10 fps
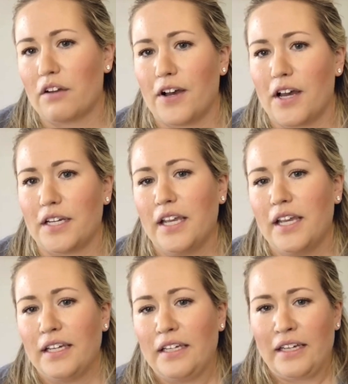lot of
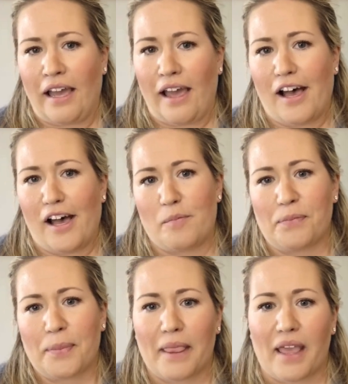fun.
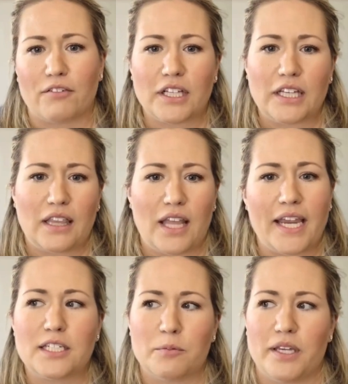I really
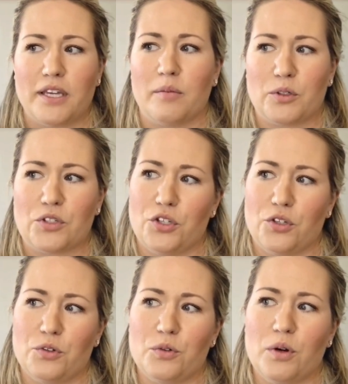like to be able
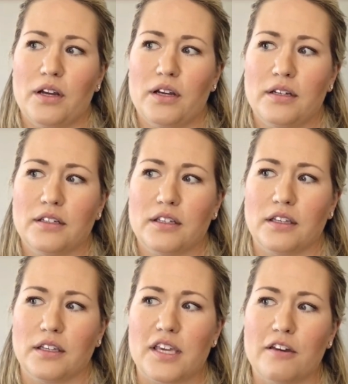to
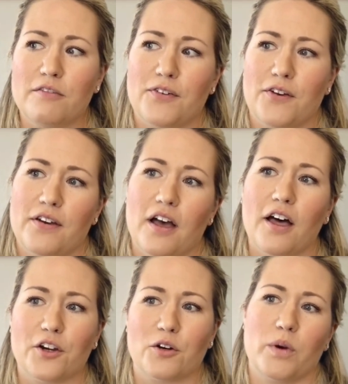give
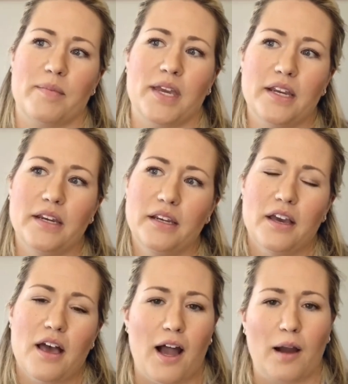other
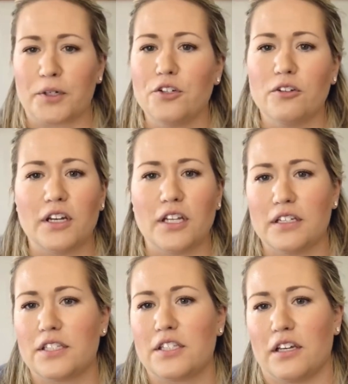women
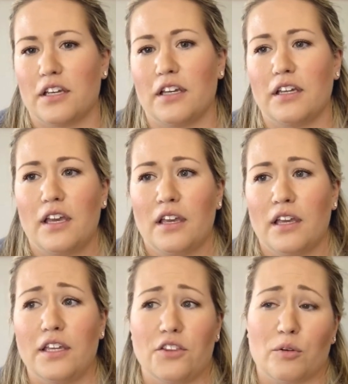opportunities to
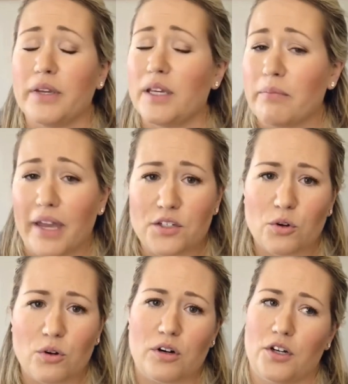either meet
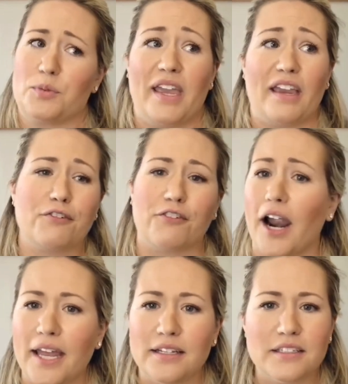mentors, make
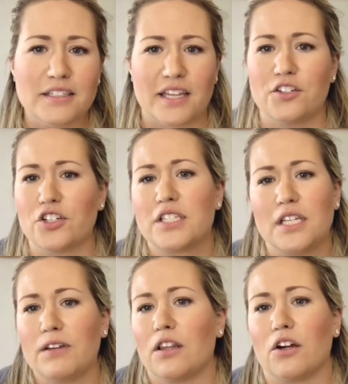friends, and
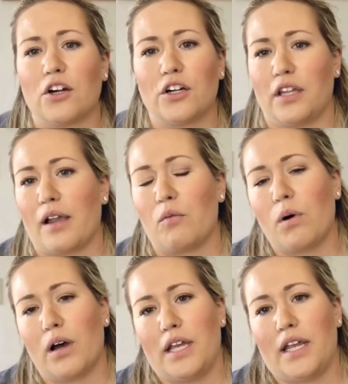just even learn like
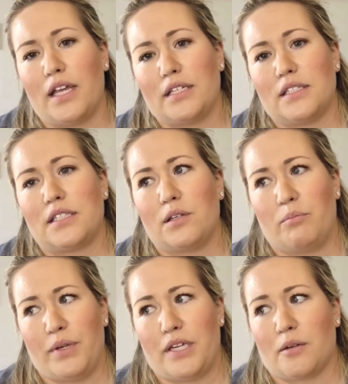what it is
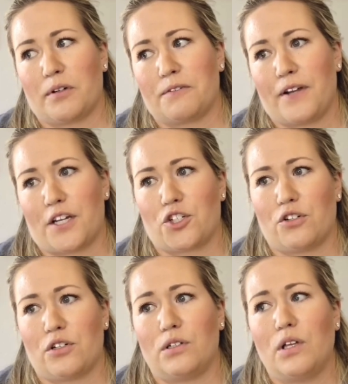to be a
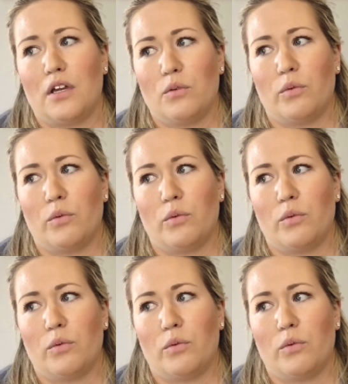professional